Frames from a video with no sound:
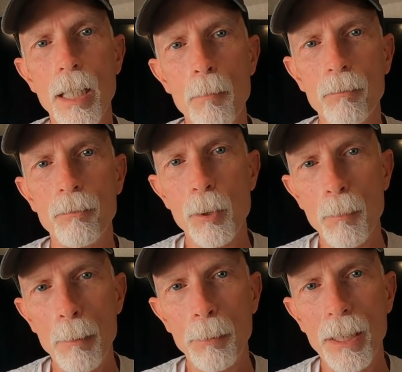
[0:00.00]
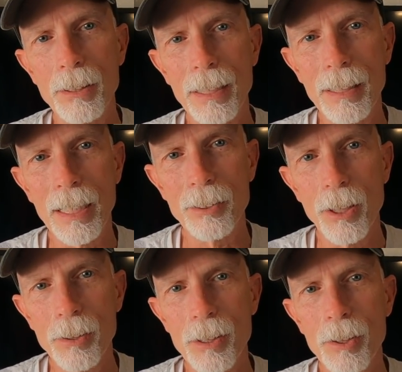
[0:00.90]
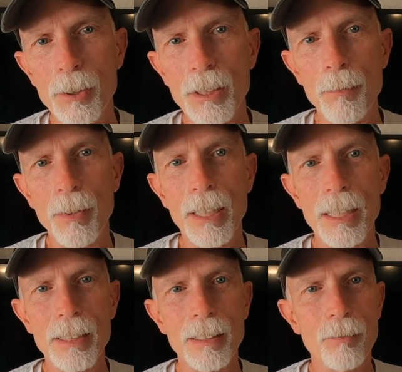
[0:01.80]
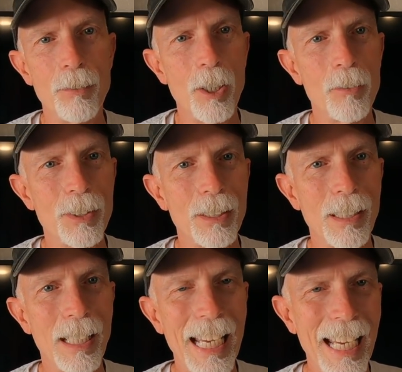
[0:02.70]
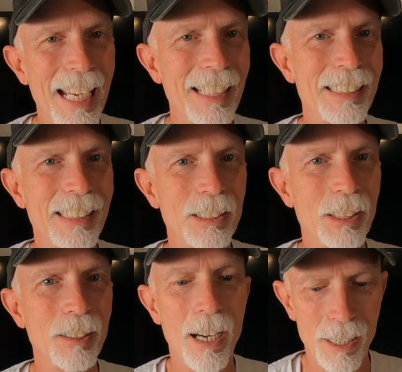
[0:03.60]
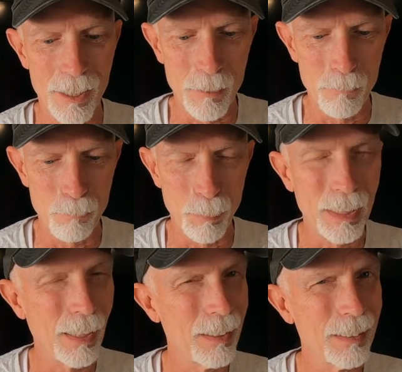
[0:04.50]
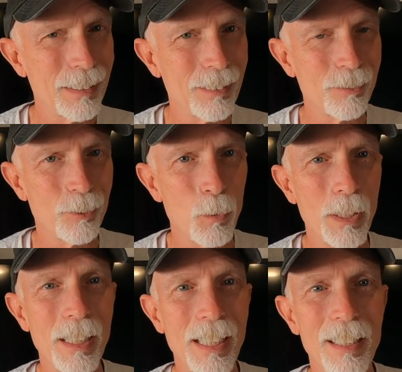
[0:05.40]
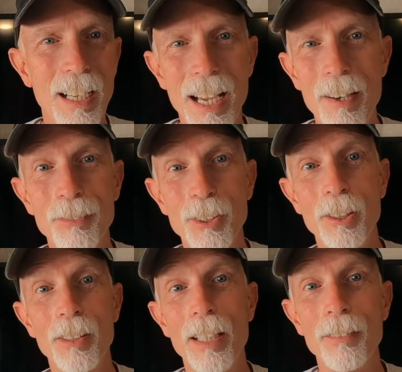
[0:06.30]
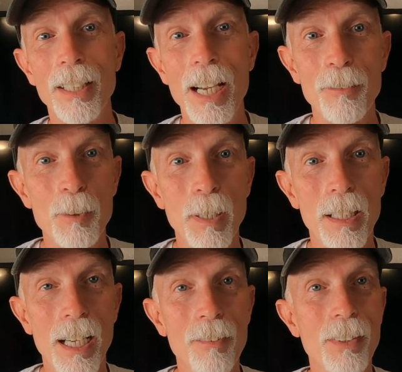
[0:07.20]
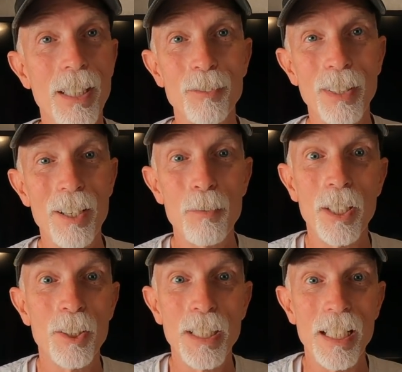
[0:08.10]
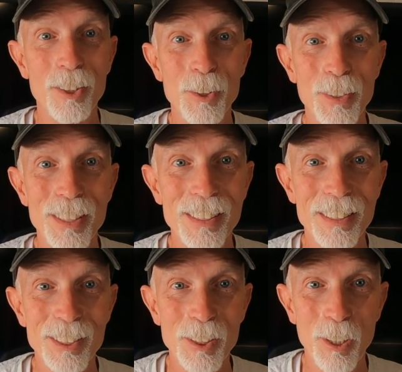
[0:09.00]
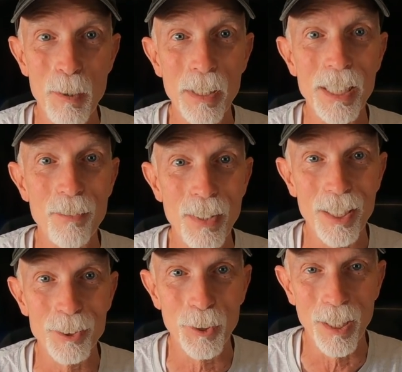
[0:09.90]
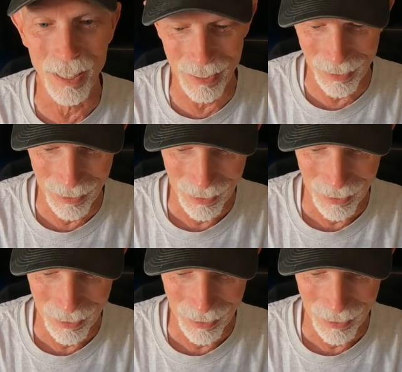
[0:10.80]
Now, for my project, I chose to do something that's involved hand stitching because, for one thing, I haven't sewed ever in my life, and I want to learn how to do this. So I'm going to give that a try.